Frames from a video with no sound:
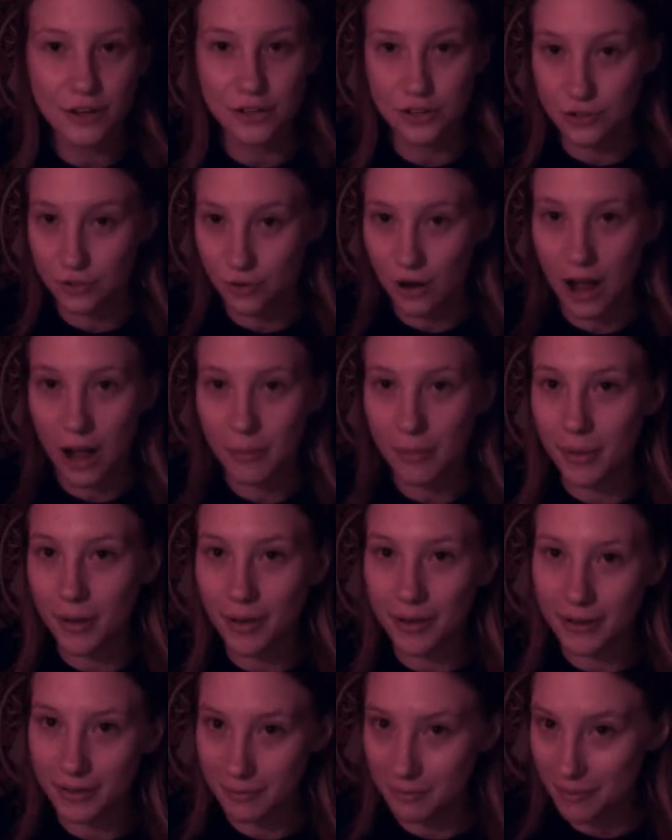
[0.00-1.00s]

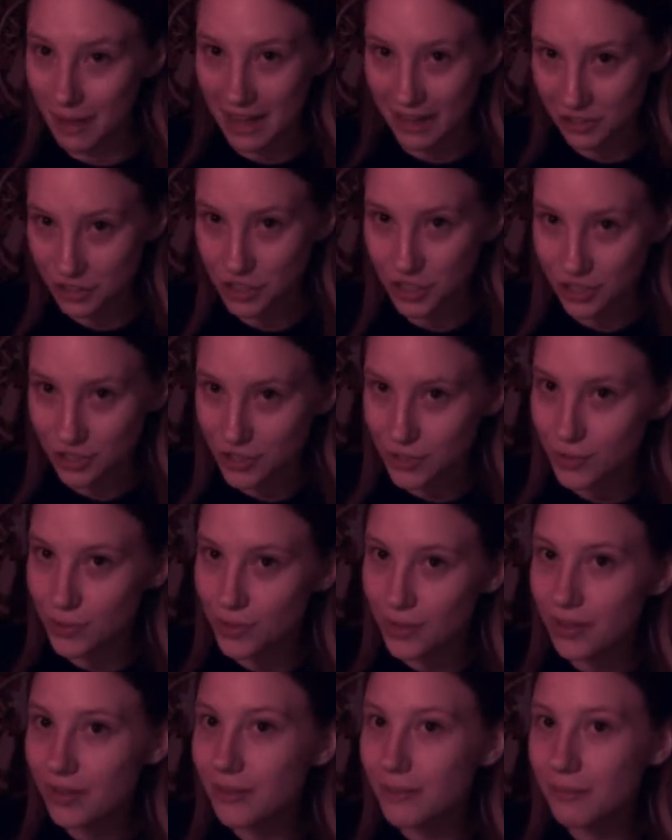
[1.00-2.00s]
drama and bad shit to
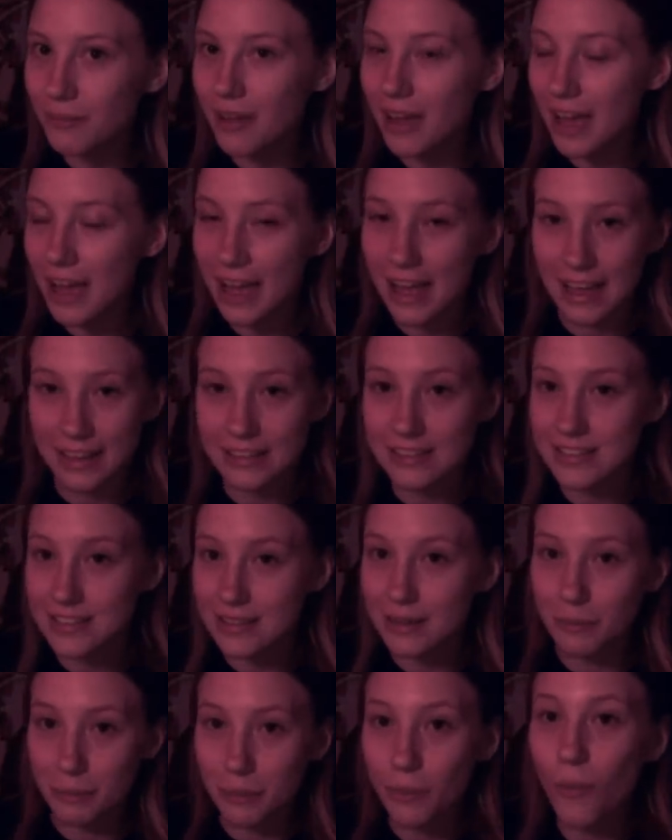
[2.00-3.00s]
them at
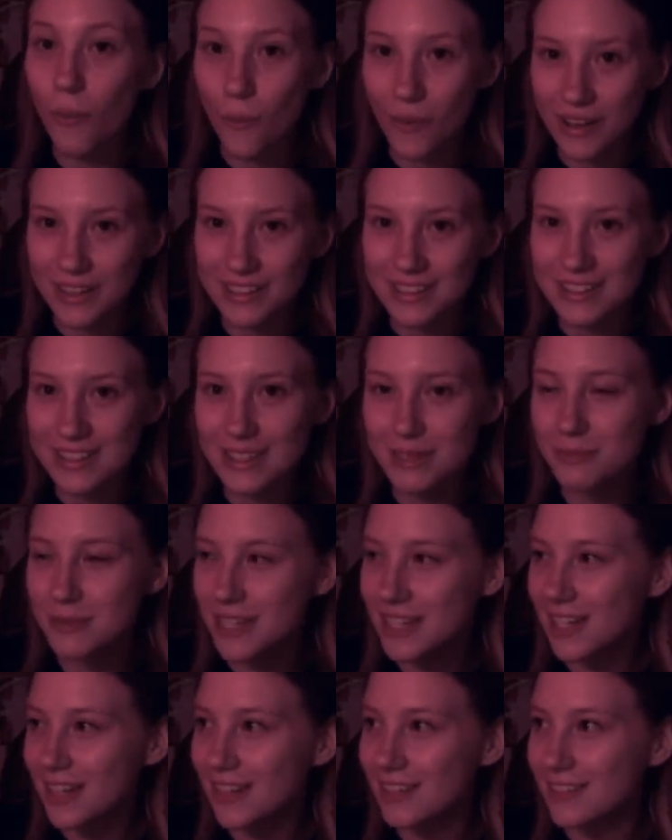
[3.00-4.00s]
some points
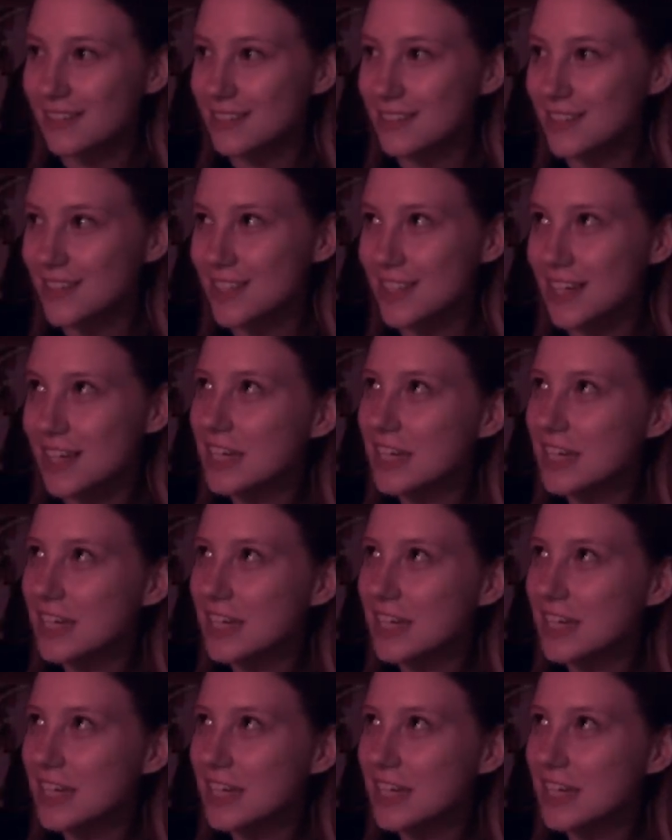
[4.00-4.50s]
because,